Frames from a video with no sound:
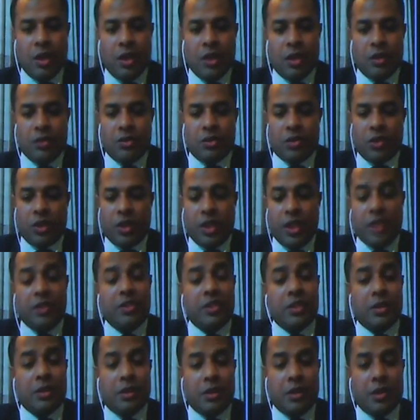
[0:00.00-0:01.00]
So
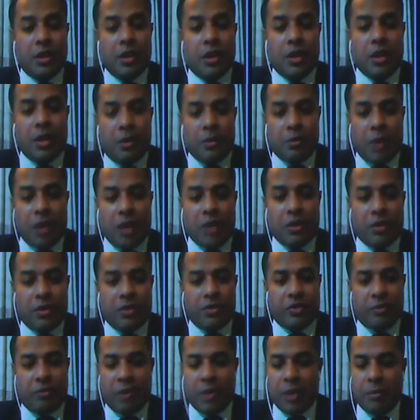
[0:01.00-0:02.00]
it's a part
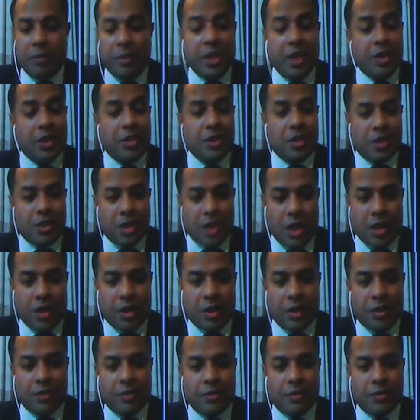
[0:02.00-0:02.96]
of my PhD study.